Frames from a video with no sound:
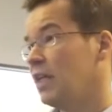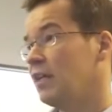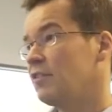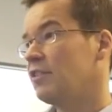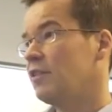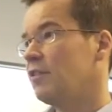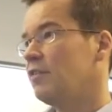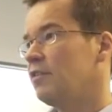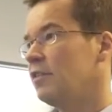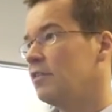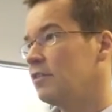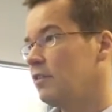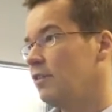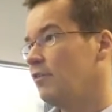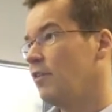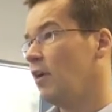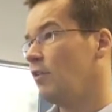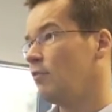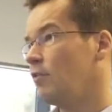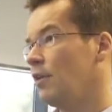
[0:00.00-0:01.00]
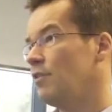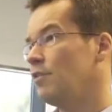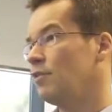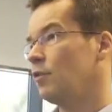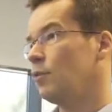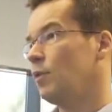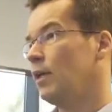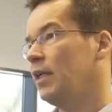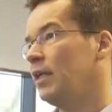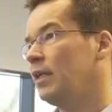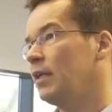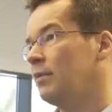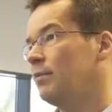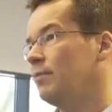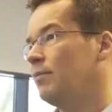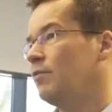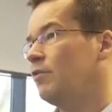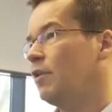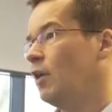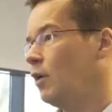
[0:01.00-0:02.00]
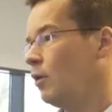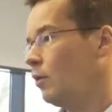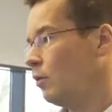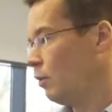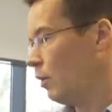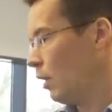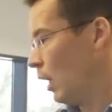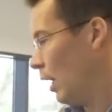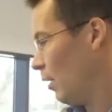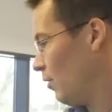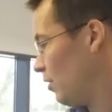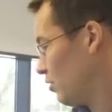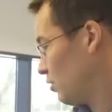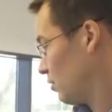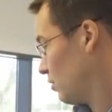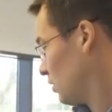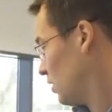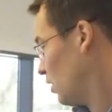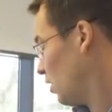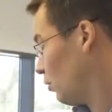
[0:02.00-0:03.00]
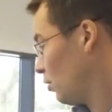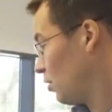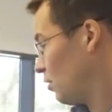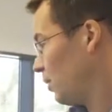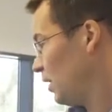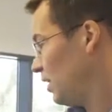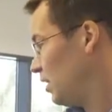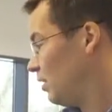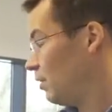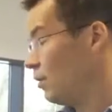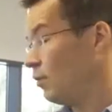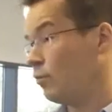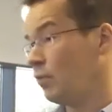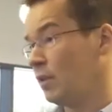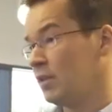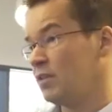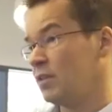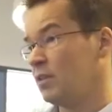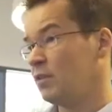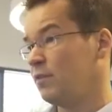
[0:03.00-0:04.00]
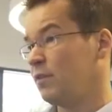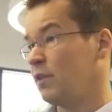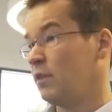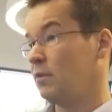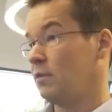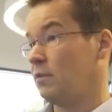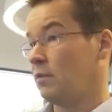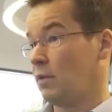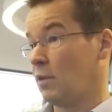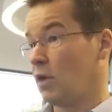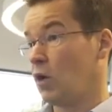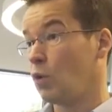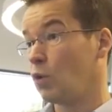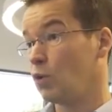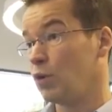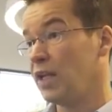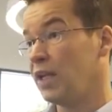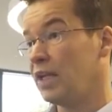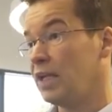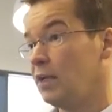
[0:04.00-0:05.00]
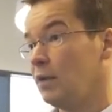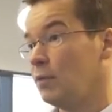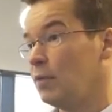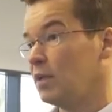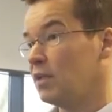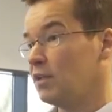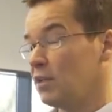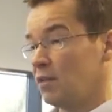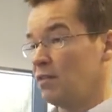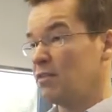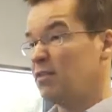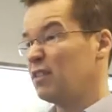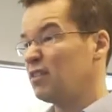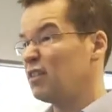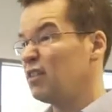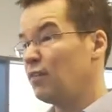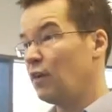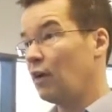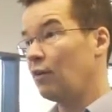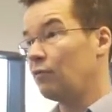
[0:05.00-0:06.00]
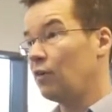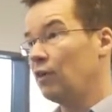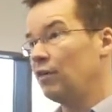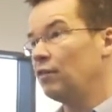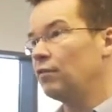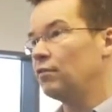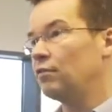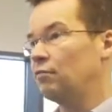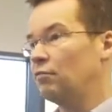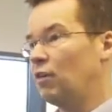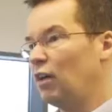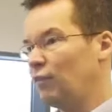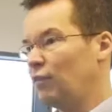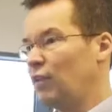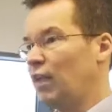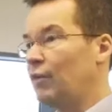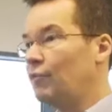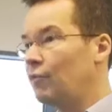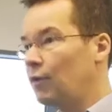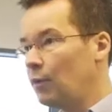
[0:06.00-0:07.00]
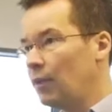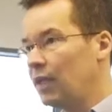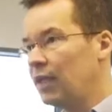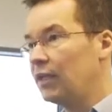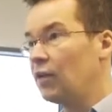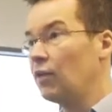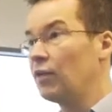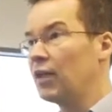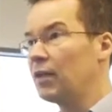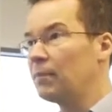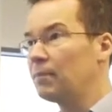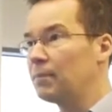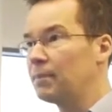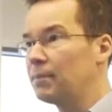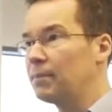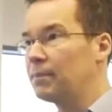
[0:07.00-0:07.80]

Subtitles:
we're allowed to do 65 runs a week. So this car would have been in the wind tunnel for the whole year, and we'd have done 65 runs roughly every week on it.